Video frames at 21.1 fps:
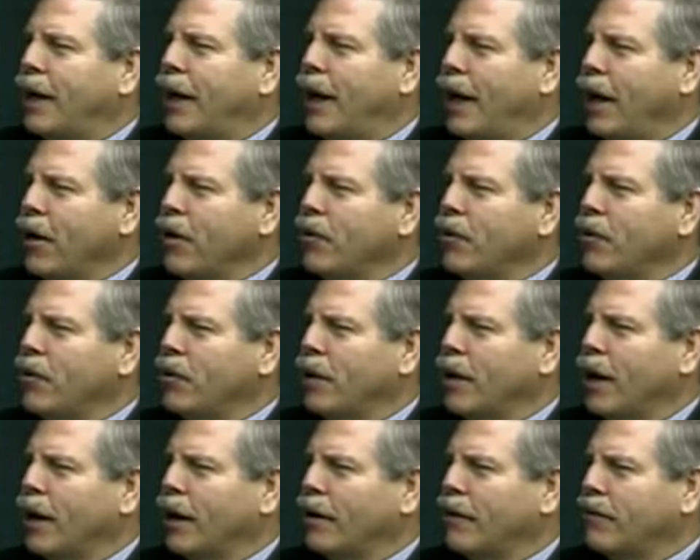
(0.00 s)
how you
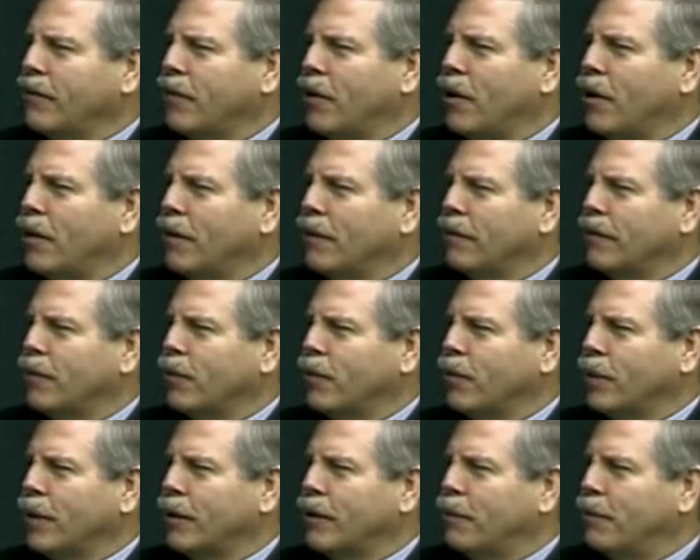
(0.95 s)
got involved
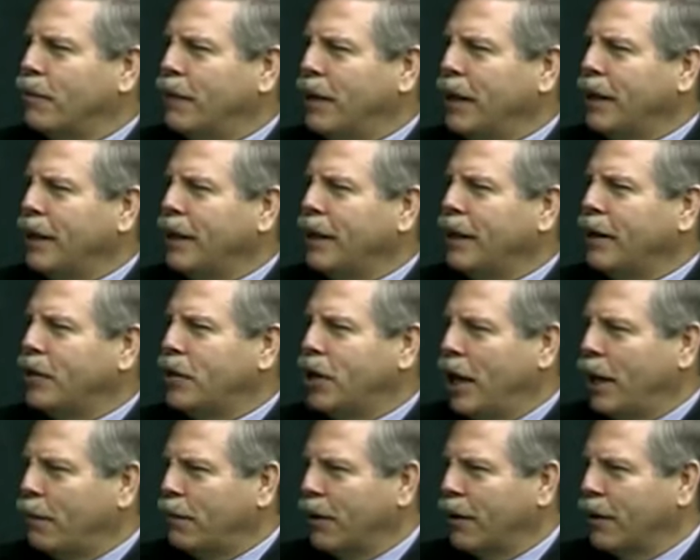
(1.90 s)
with being a
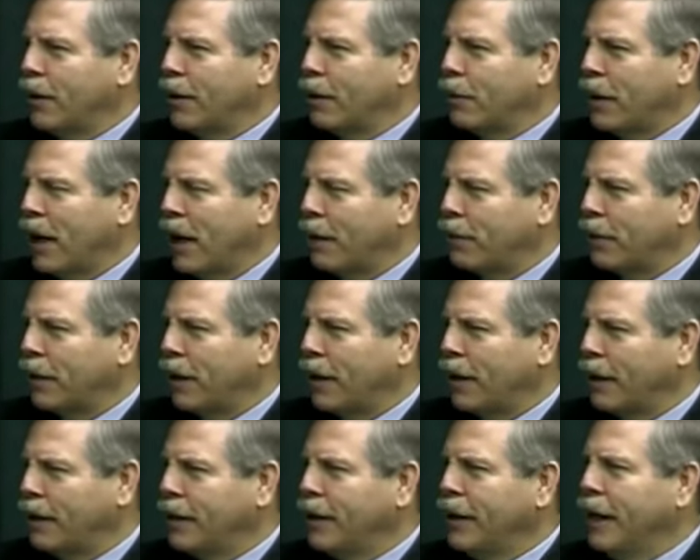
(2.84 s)
chaplain on a
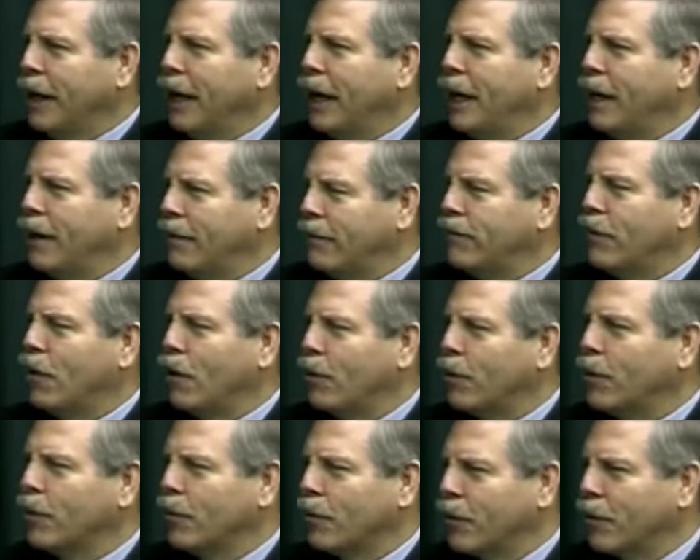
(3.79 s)
pipeline and
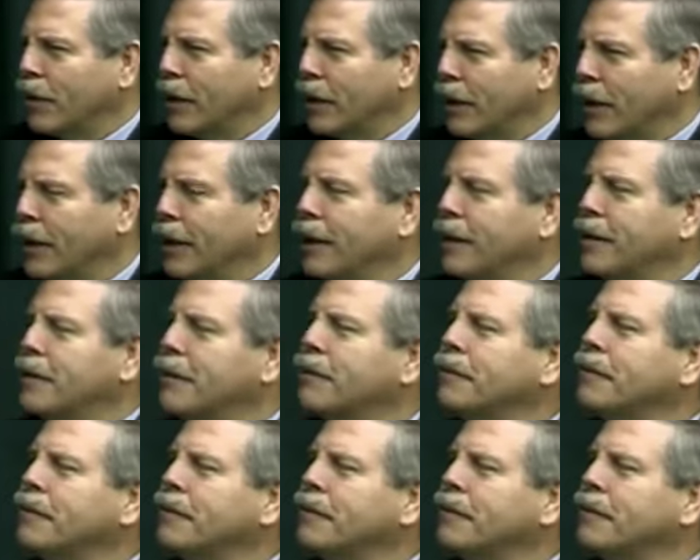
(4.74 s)
involved with the ruling elite.